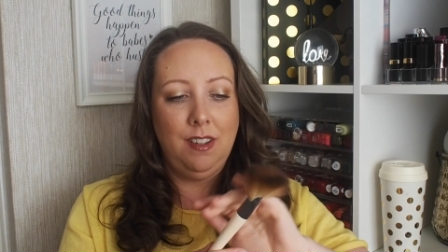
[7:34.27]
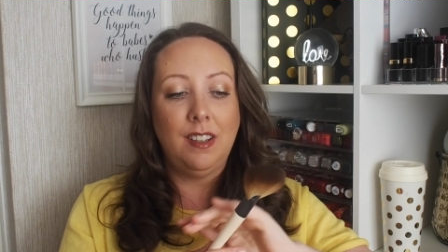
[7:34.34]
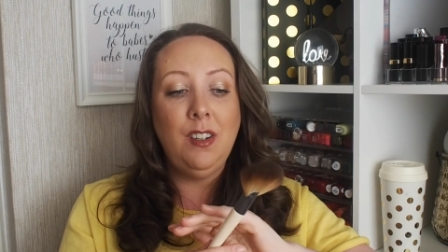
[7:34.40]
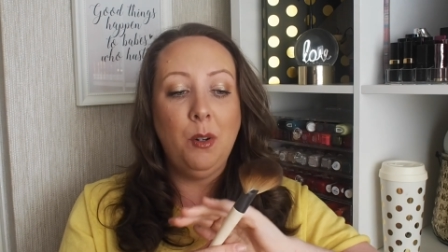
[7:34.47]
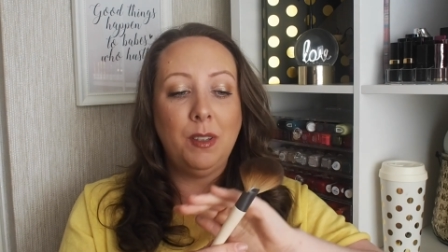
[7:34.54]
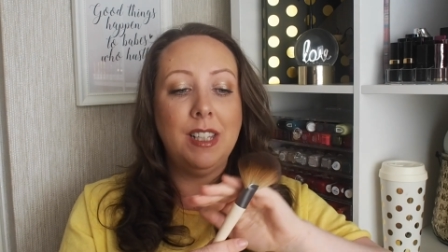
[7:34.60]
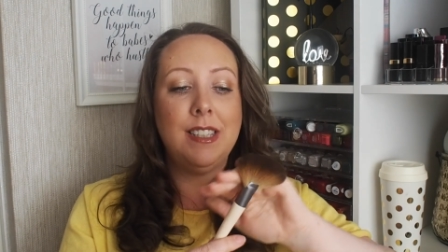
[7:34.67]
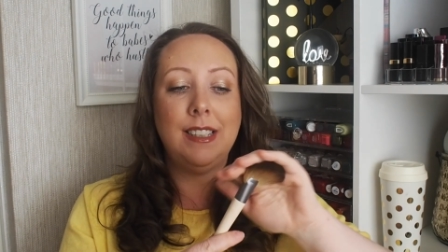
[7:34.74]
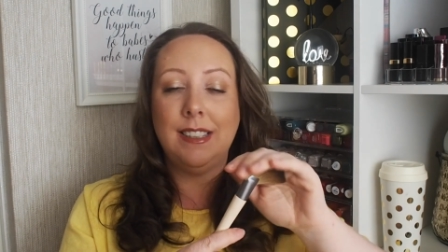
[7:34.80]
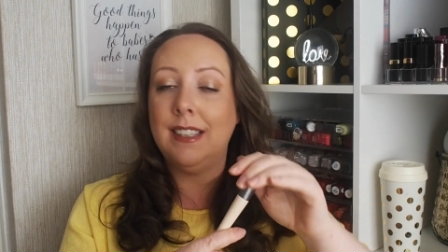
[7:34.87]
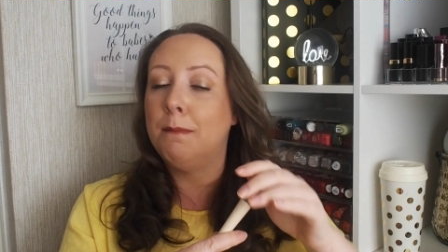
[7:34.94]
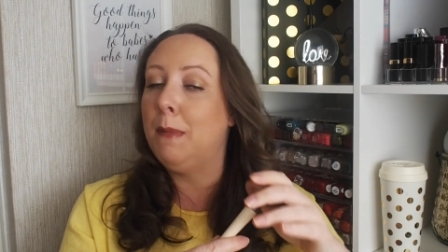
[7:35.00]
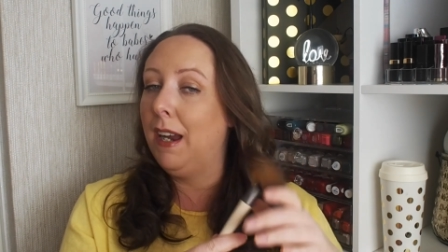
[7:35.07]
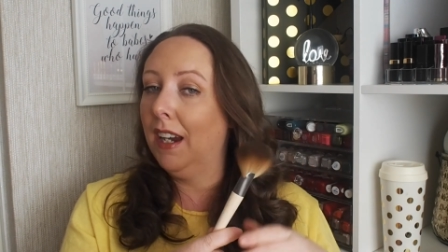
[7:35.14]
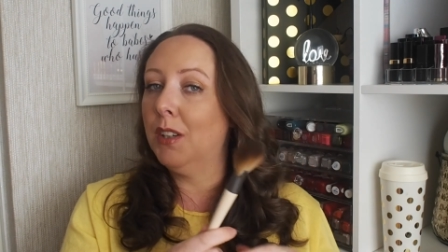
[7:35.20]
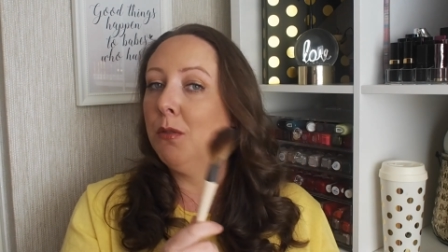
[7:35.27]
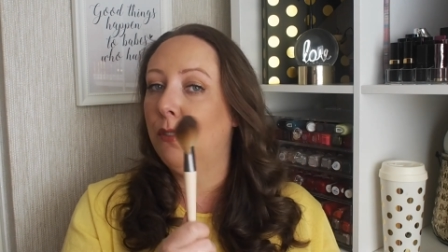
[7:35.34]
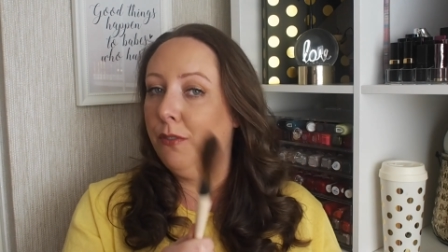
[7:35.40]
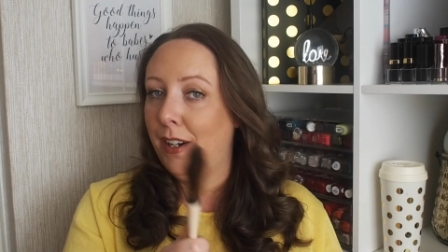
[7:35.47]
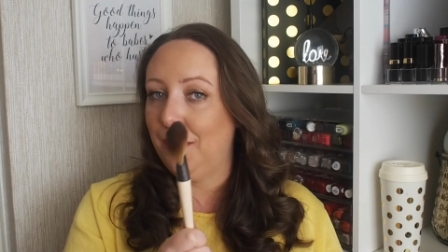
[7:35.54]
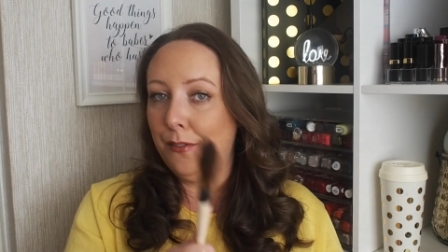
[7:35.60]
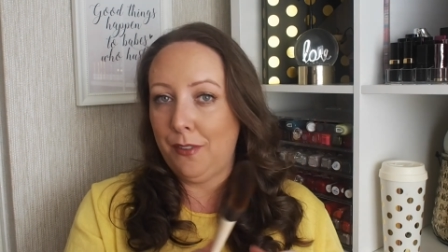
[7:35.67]
I know, this is my actual
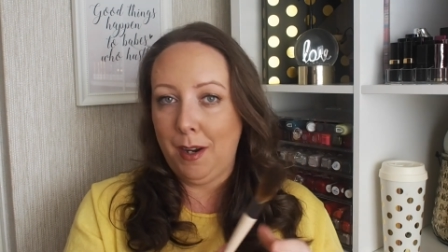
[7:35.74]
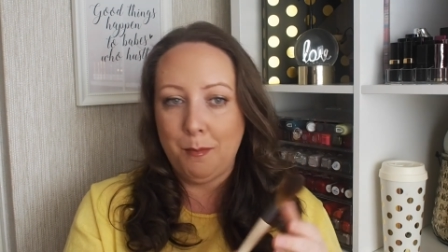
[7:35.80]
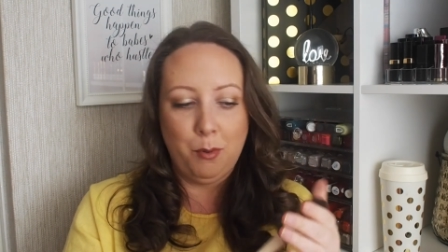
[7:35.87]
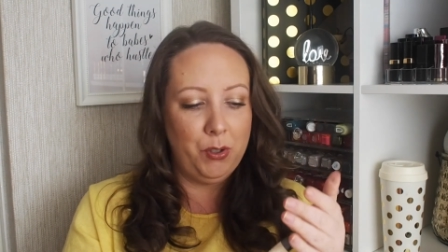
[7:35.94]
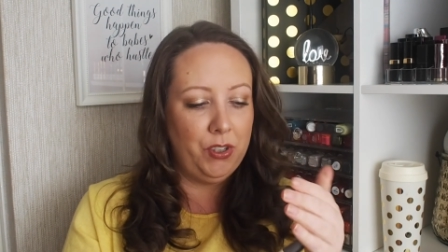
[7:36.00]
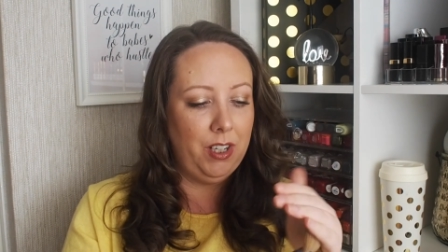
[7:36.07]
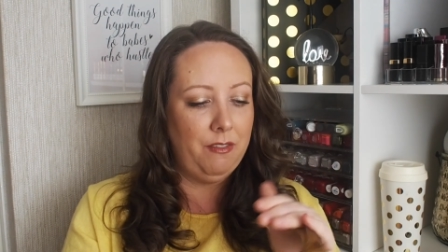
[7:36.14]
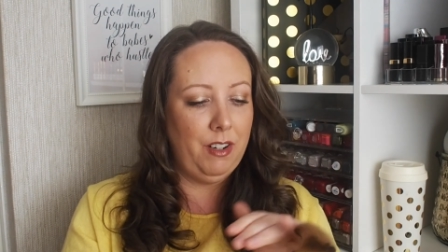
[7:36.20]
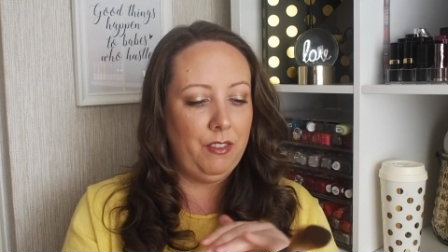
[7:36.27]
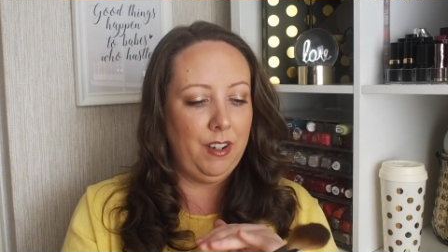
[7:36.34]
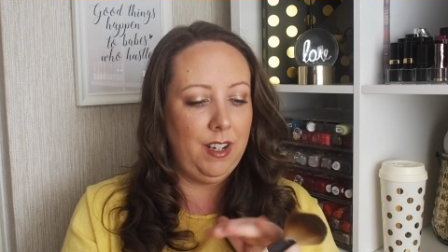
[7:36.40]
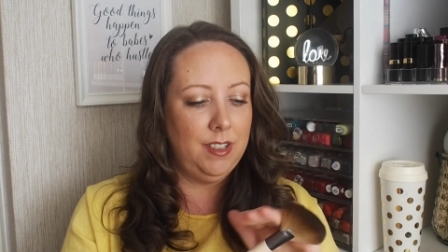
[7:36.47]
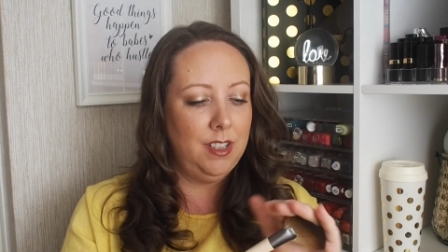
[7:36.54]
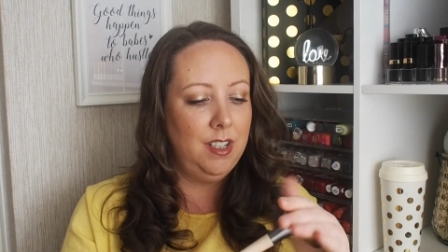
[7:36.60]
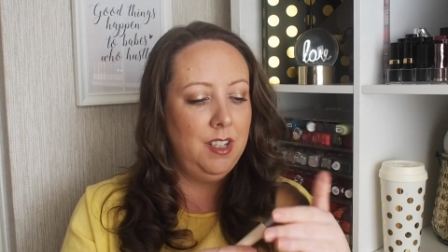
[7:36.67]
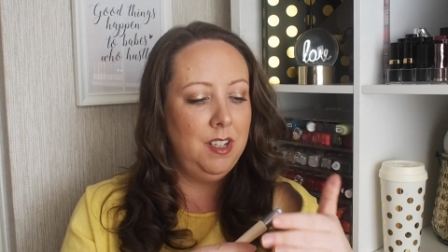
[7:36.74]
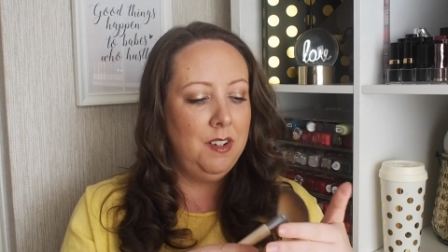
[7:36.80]
favourite fan brush that I've ever had.